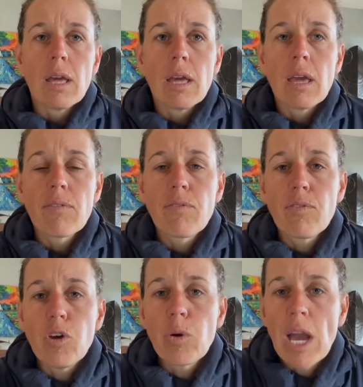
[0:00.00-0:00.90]
if
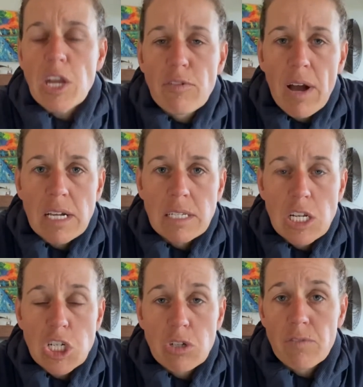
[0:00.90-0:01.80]
you get your
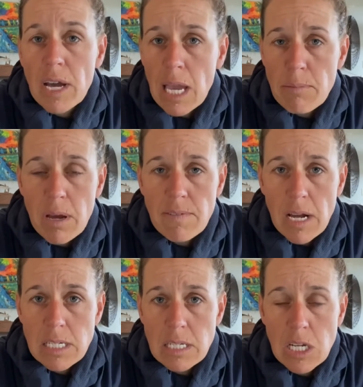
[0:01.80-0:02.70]
vaccination, or if I get my
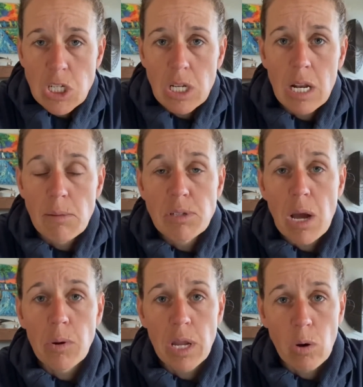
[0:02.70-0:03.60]
vaccination and I'm
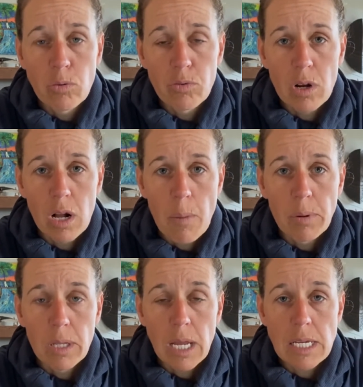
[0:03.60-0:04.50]
down and out for a
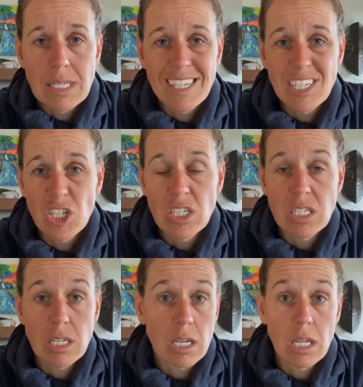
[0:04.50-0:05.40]
couple of days, it
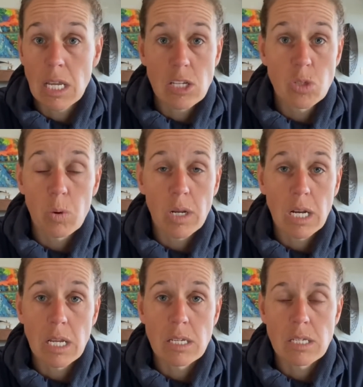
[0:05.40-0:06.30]
is what it
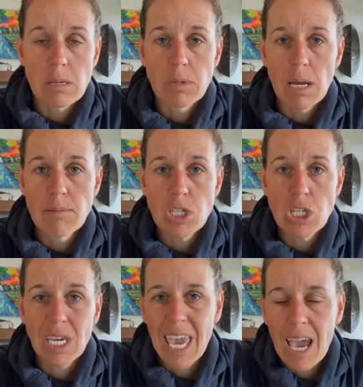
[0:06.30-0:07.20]
is. Sometimes
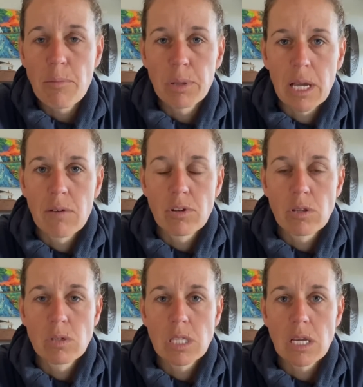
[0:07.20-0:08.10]
you can't plan for
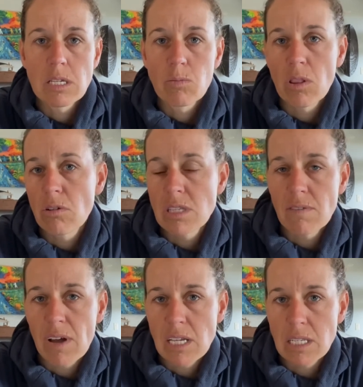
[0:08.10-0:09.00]
those things. And whether it's a
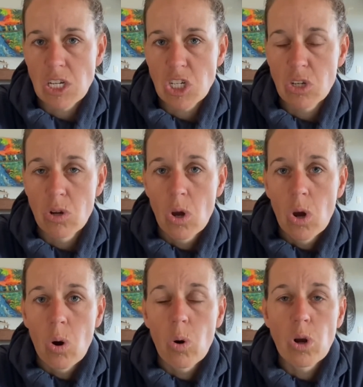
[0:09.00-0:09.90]
vaccination
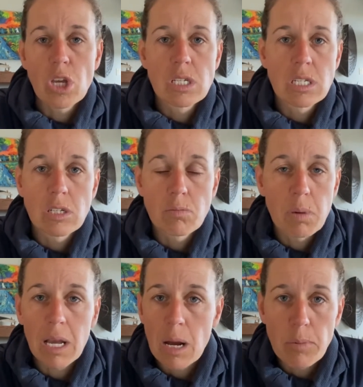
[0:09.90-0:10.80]
or you still
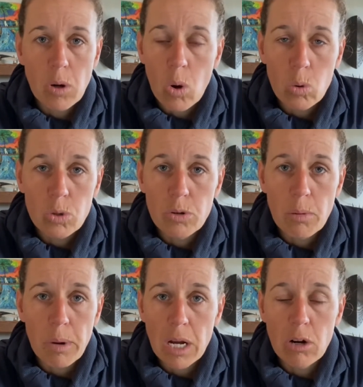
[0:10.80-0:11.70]
pick up a cold or a
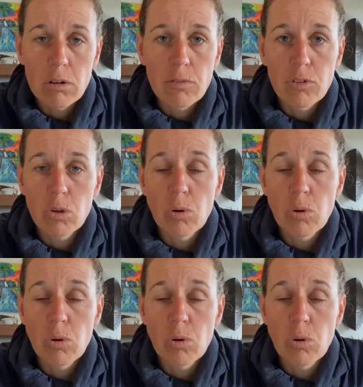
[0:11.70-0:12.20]
bug or a flu where